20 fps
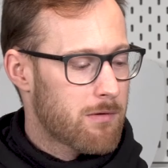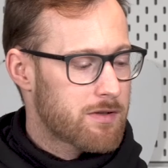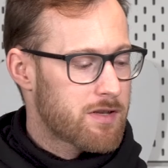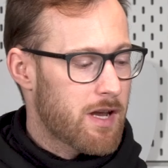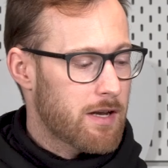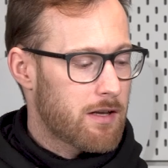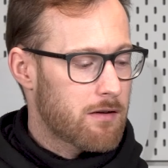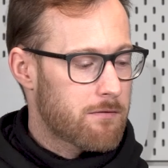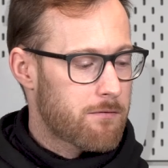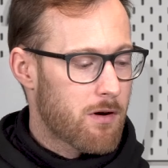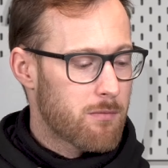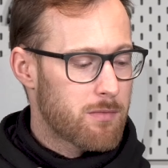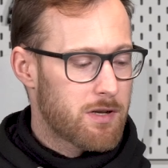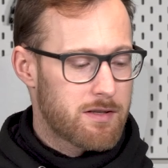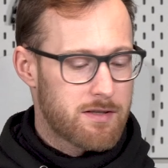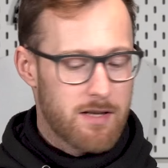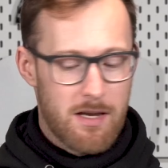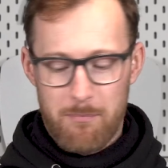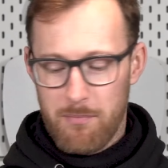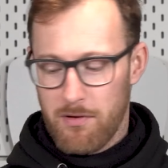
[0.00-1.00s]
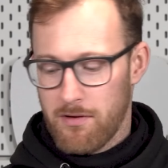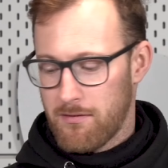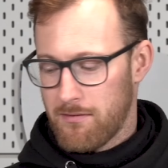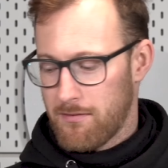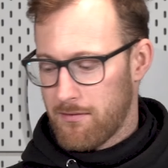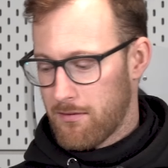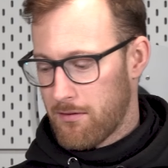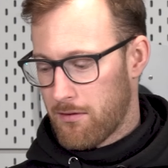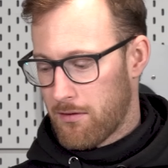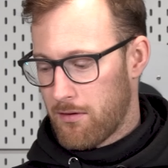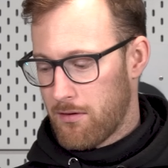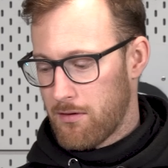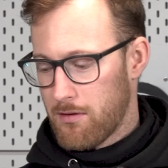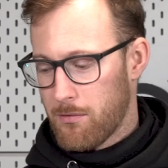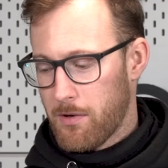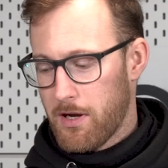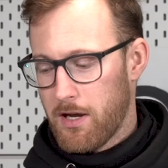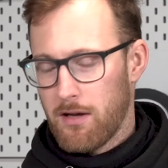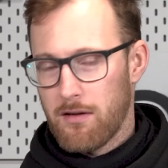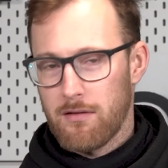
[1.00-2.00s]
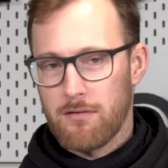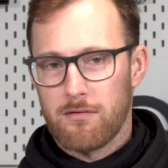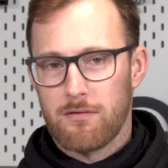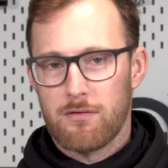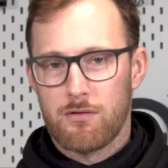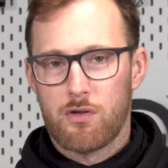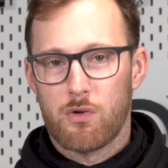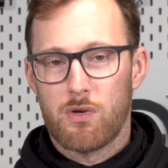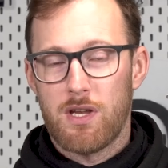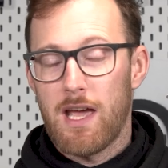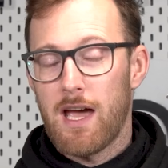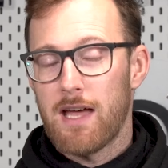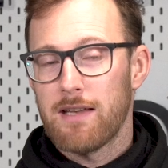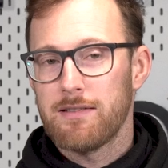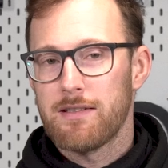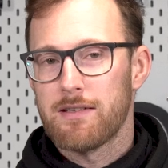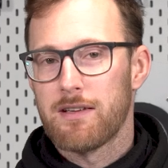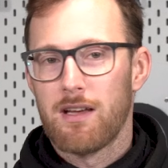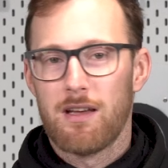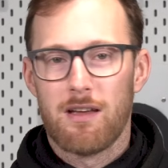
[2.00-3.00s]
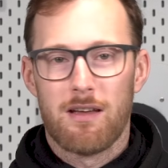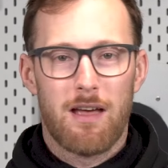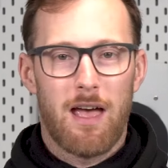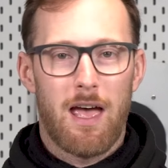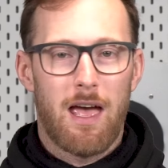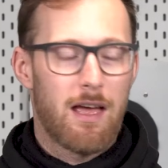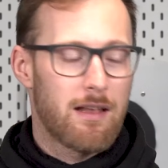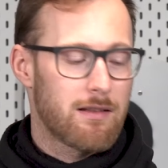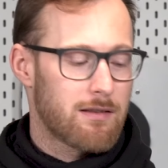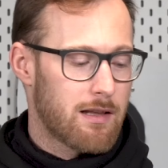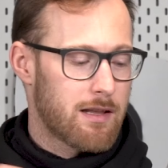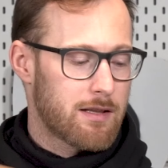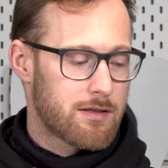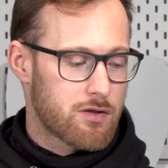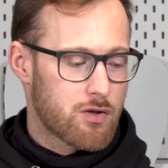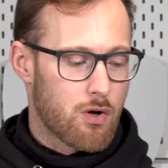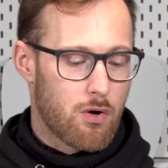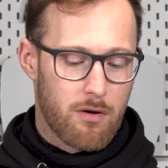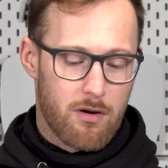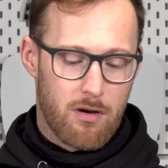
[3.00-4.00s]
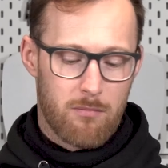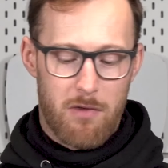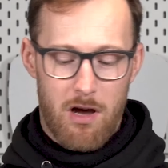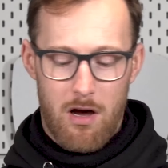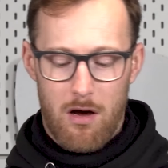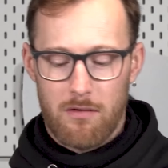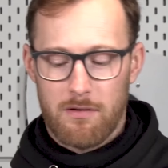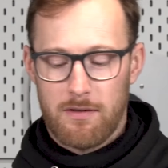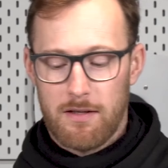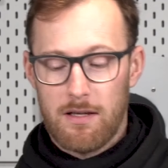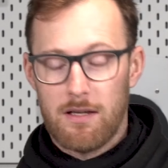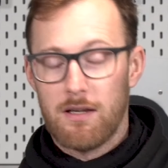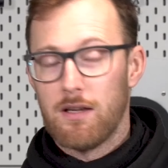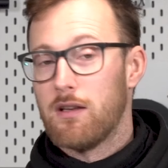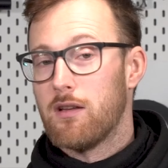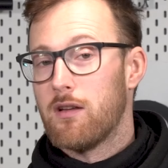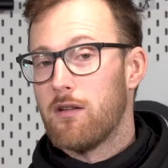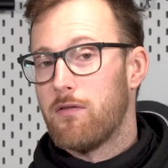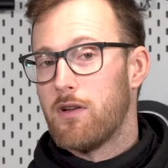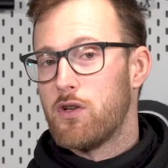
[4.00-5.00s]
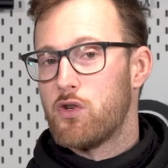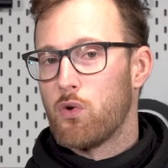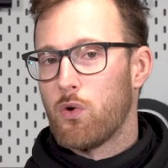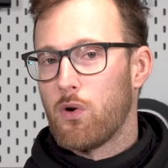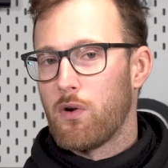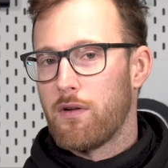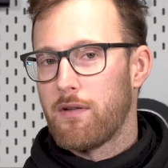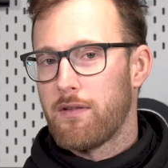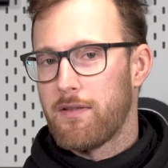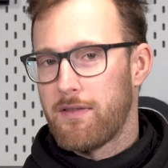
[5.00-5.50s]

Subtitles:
will take it from the tip all the way to the end, and let's talk about the individual